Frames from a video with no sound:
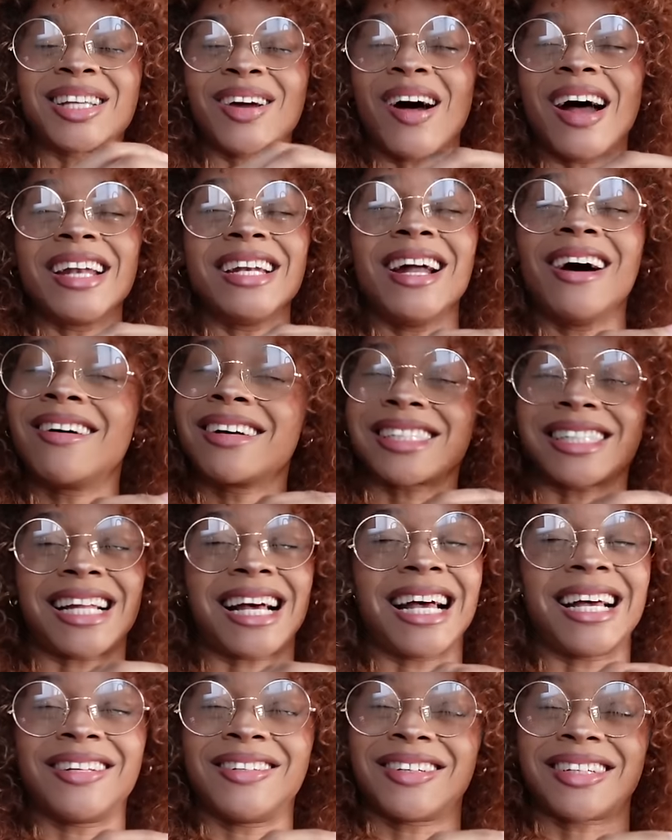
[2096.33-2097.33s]
So I know it's
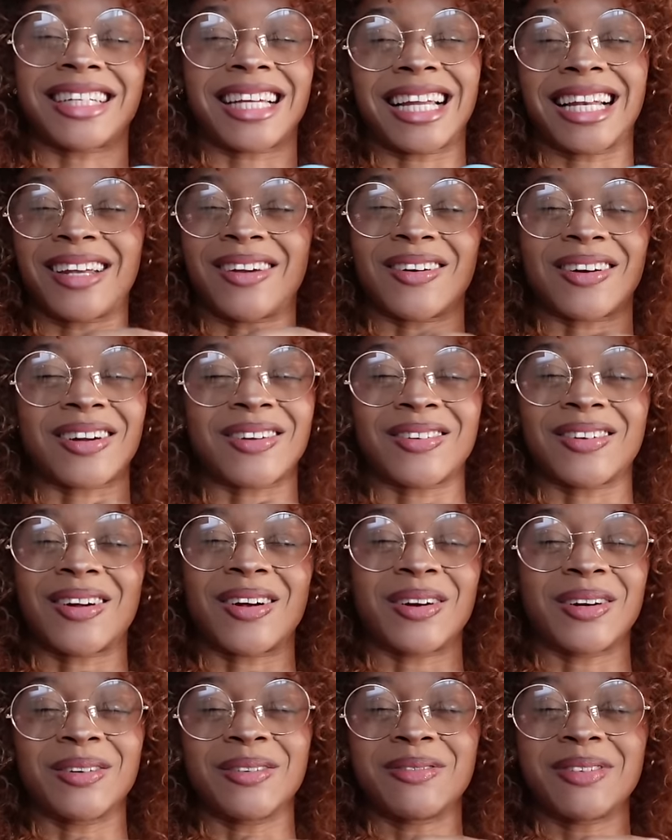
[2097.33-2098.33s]
not little Kitty or,
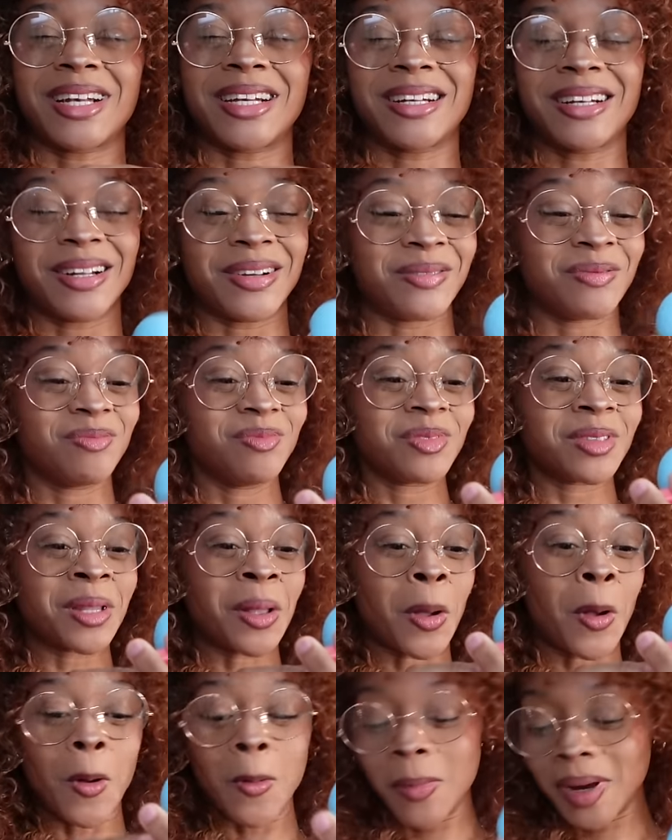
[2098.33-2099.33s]

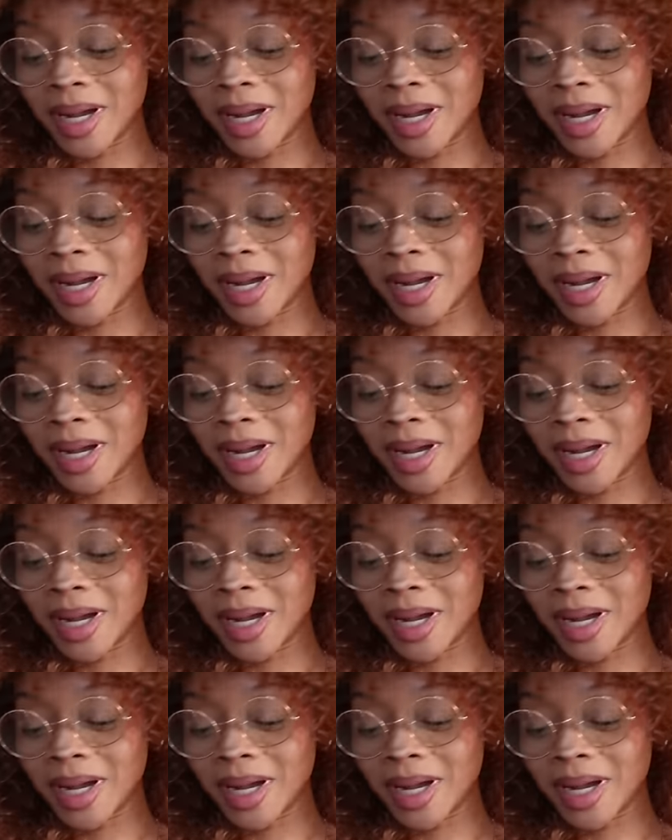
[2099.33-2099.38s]
or... Oh